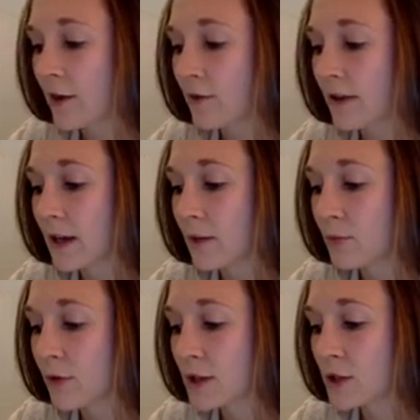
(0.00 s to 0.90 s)
they're related.
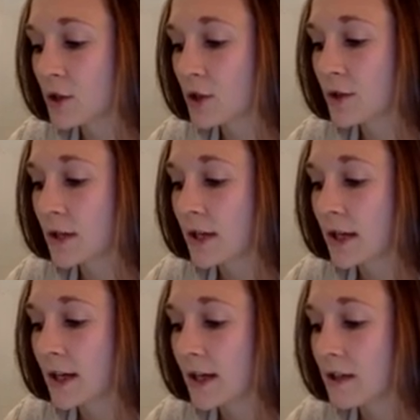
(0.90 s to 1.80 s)
Pressure
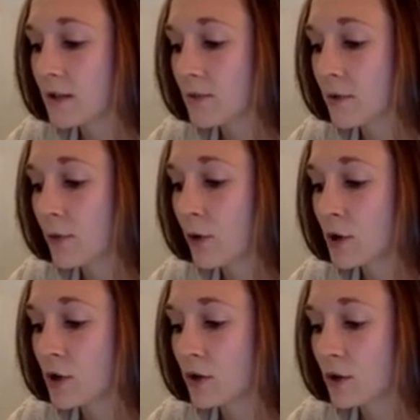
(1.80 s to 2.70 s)
is
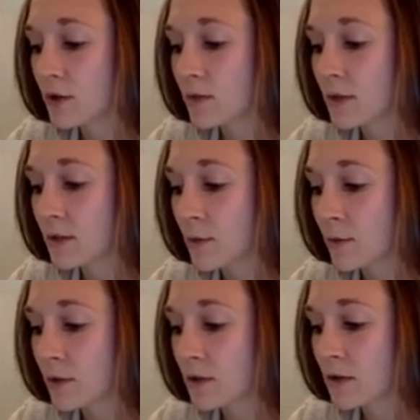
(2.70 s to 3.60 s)
proportional. This
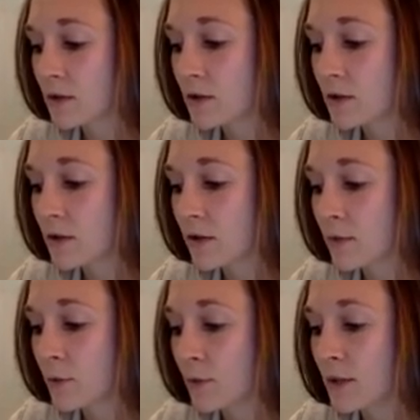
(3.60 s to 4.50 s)

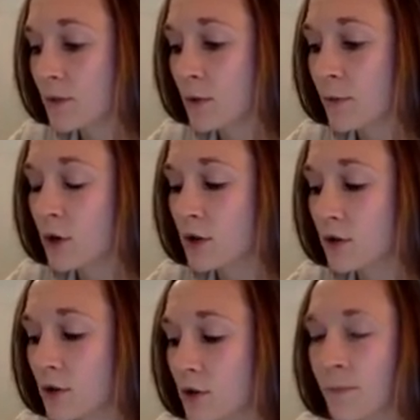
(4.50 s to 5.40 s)
symbol means proportional to